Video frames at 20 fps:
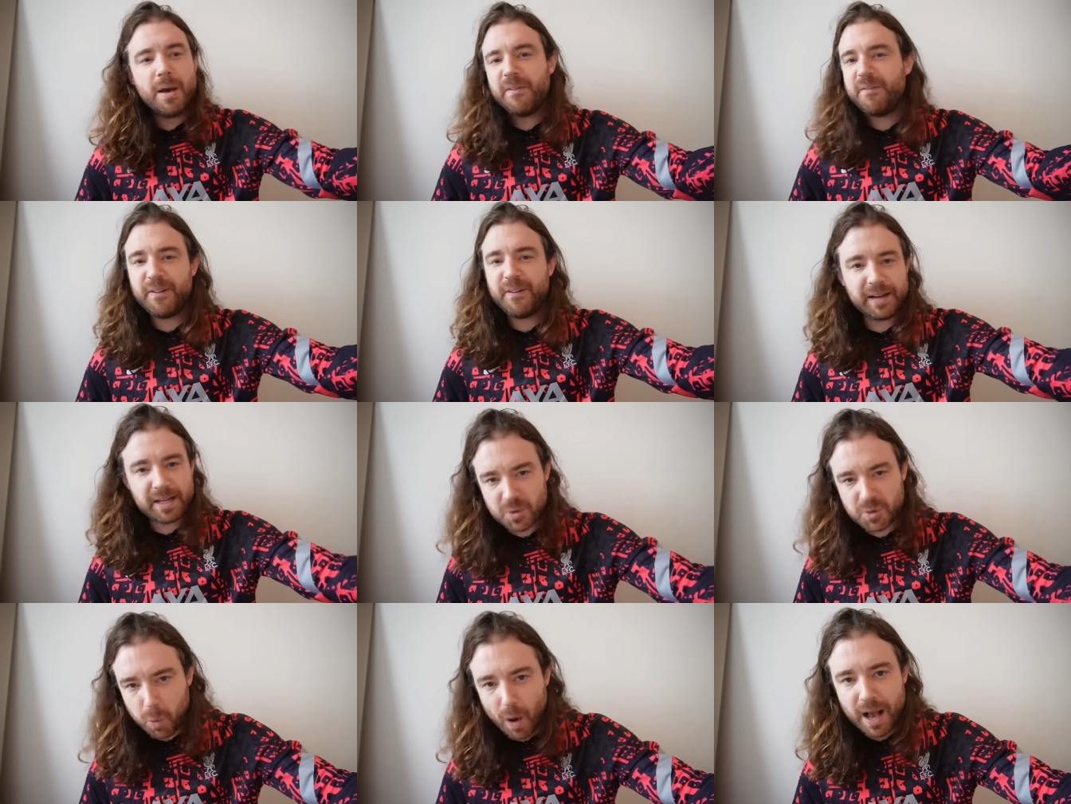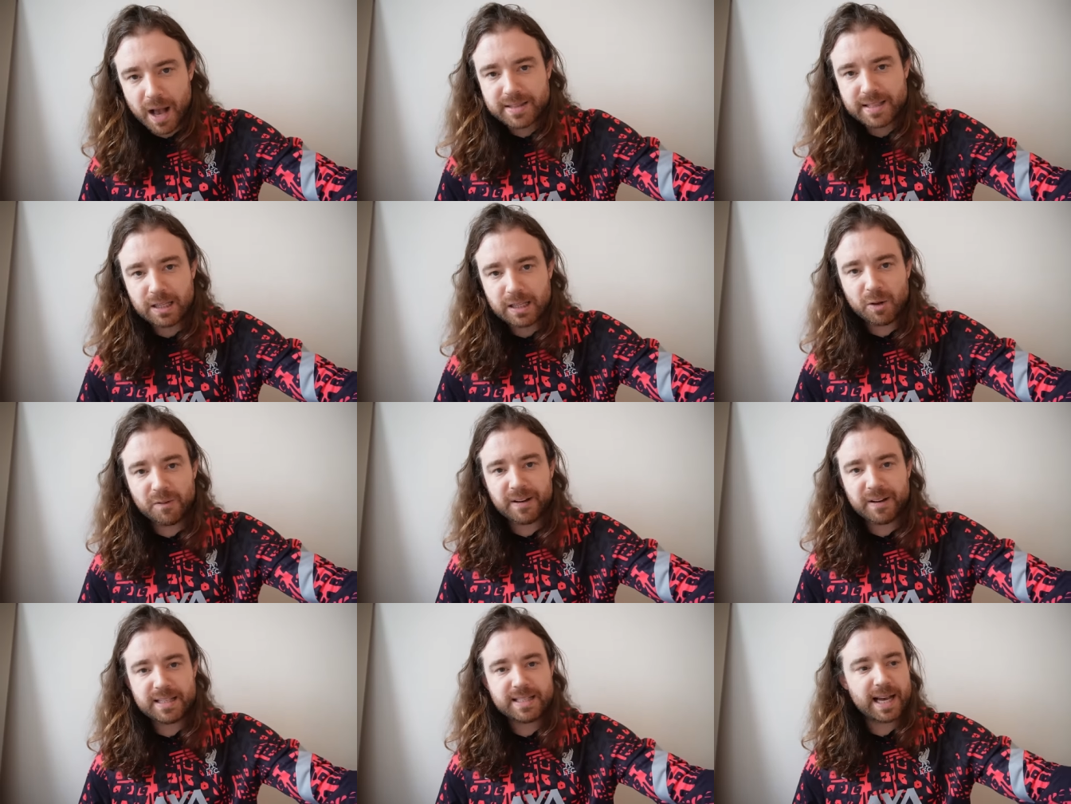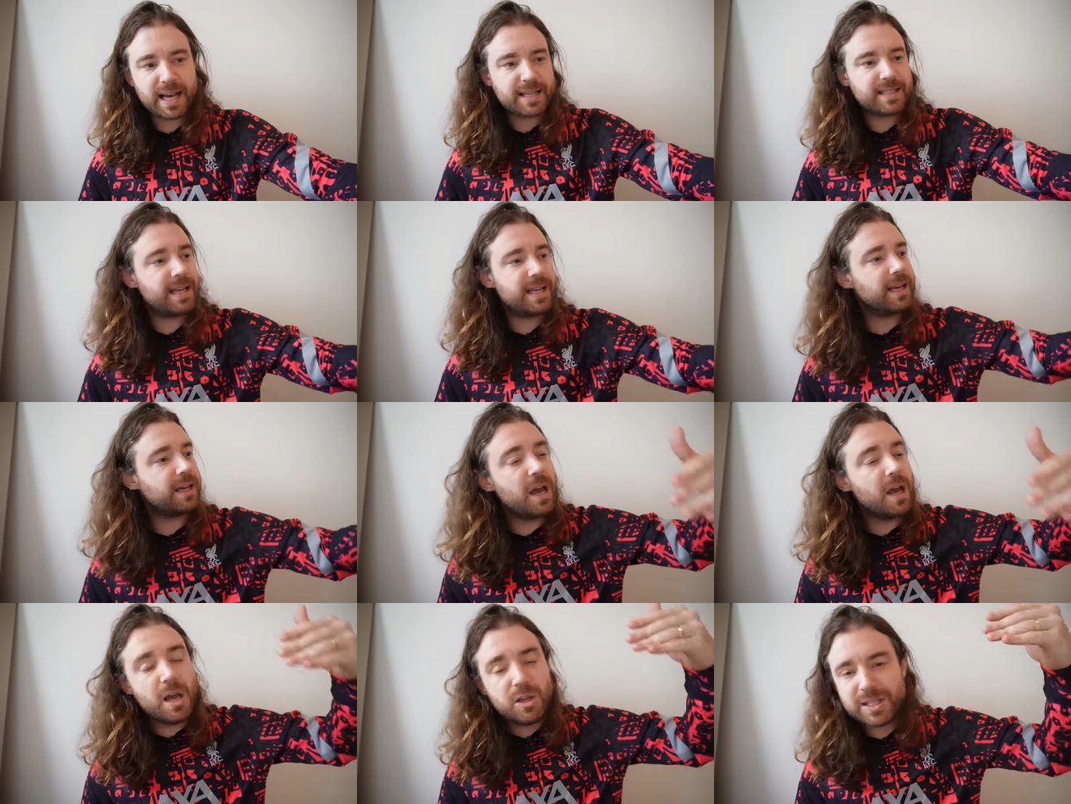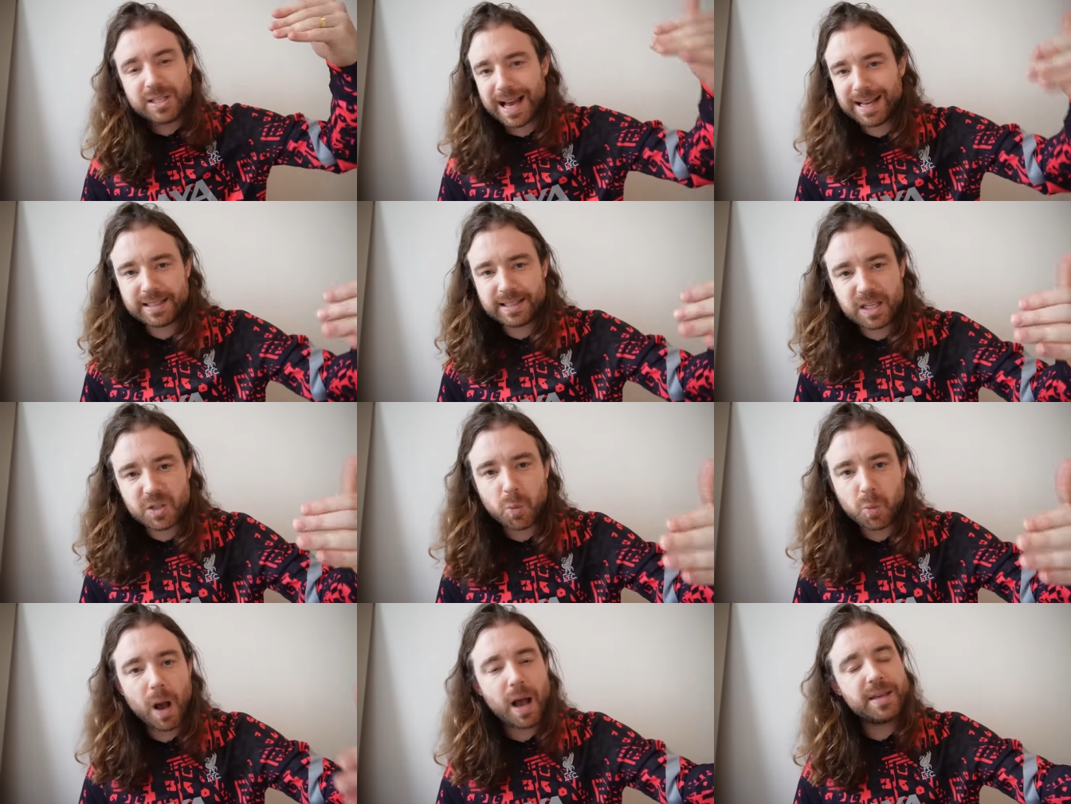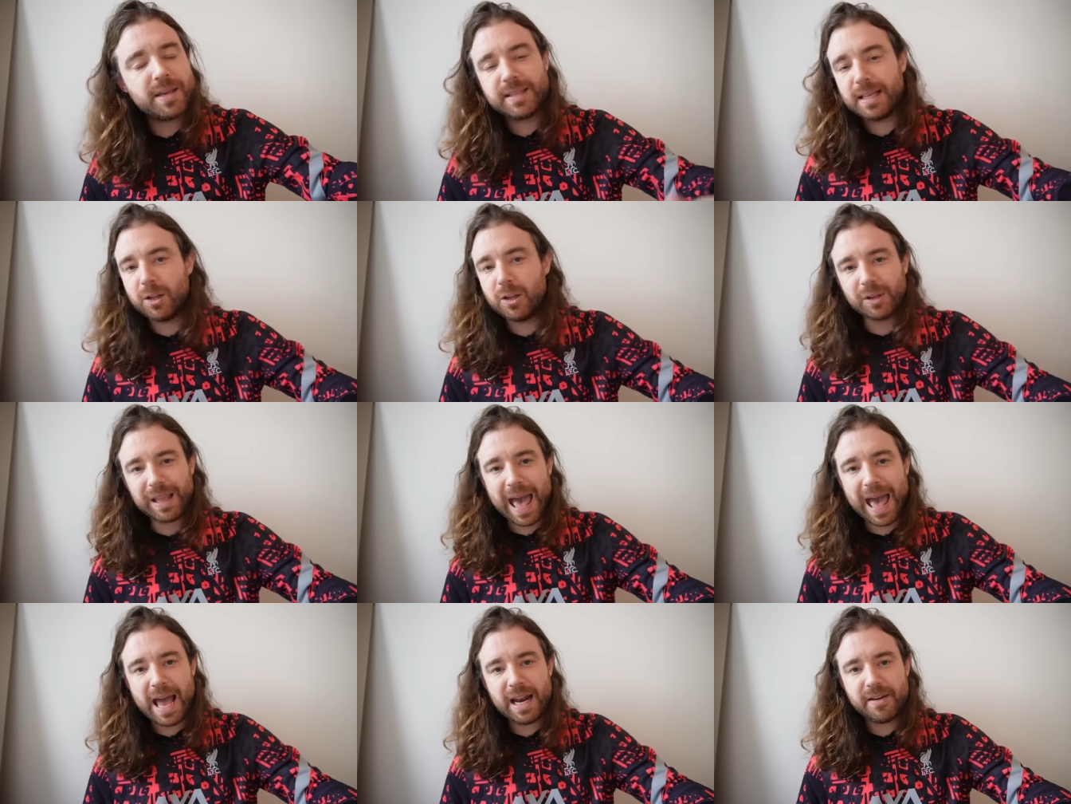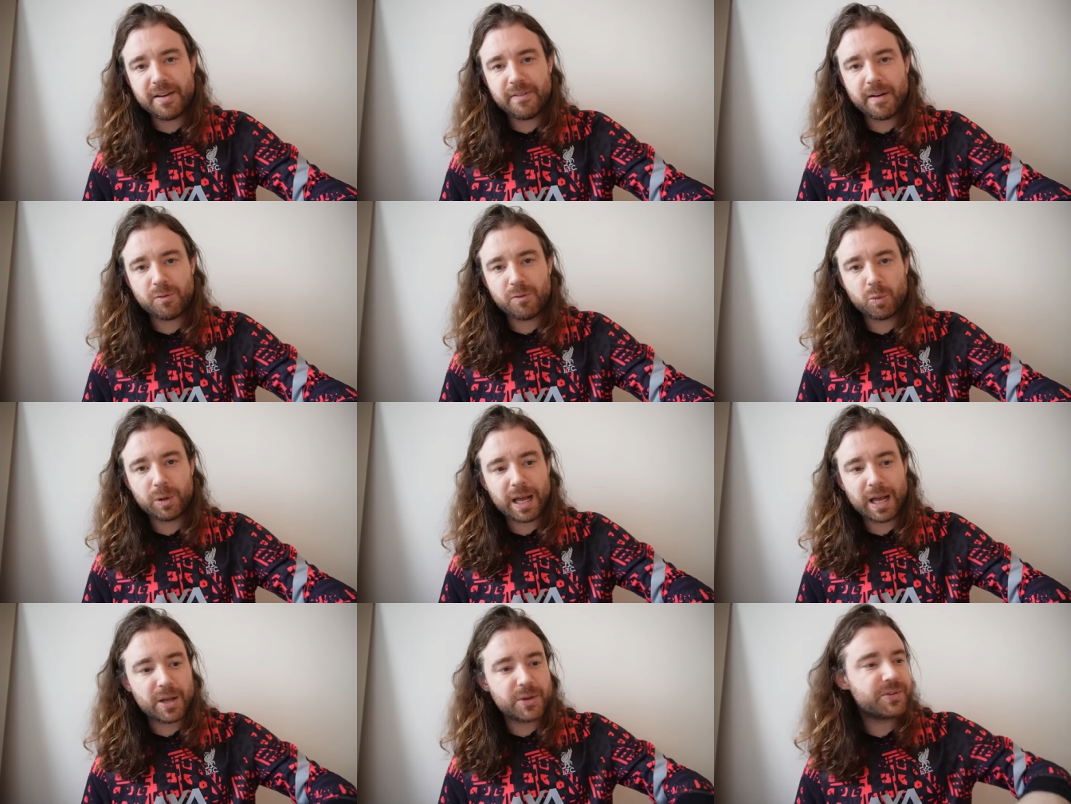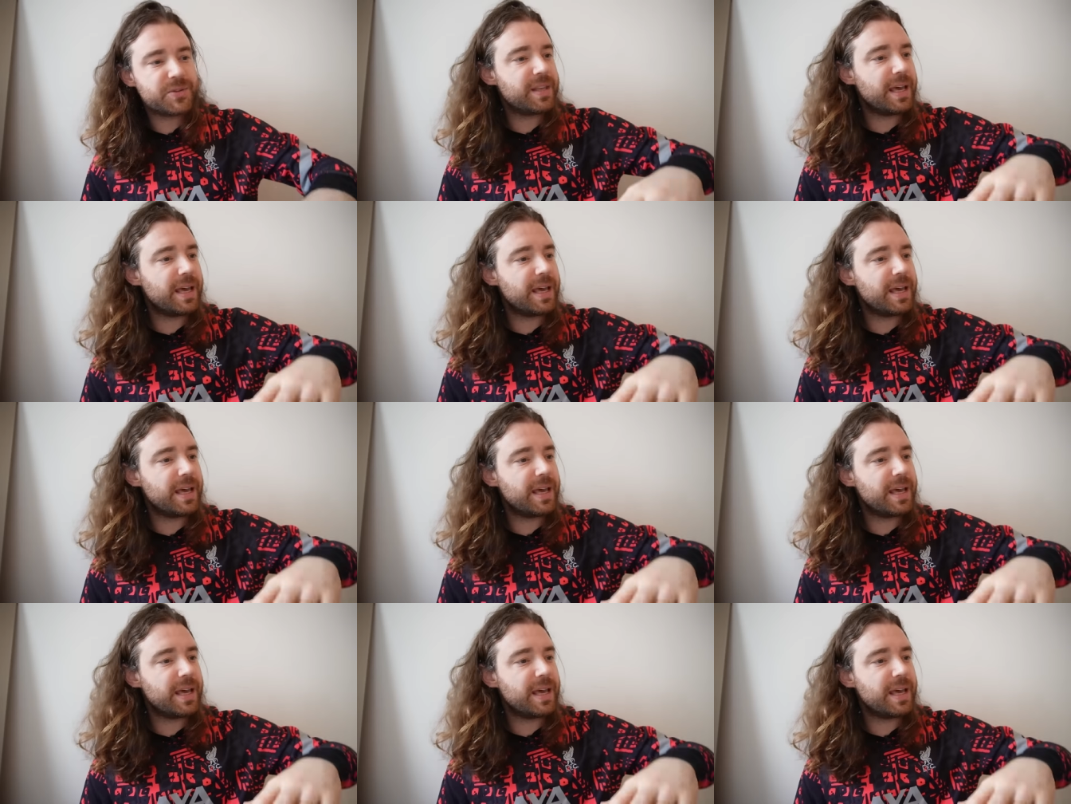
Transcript: Fitness wise, they looked fantastic. Tactics wise, they looked ahead of everyone else.